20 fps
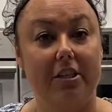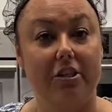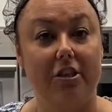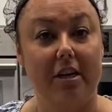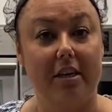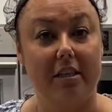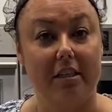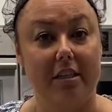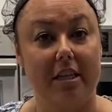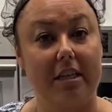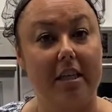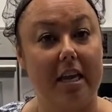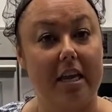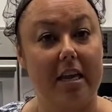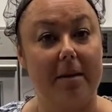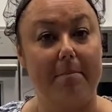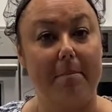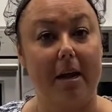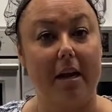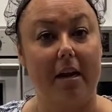chunks that they can
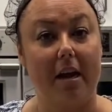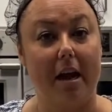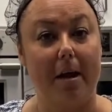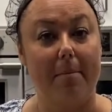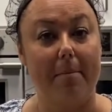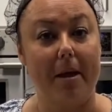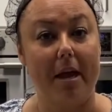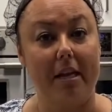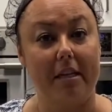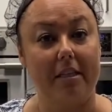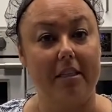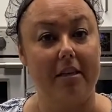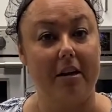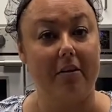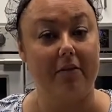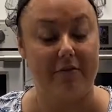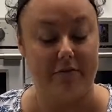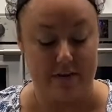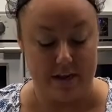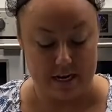pick up and
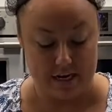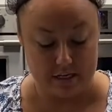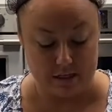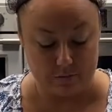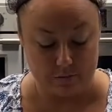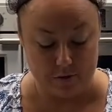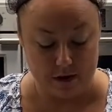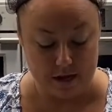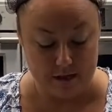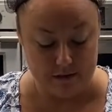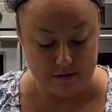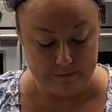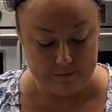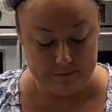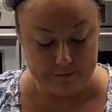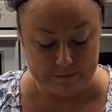self-feed as well.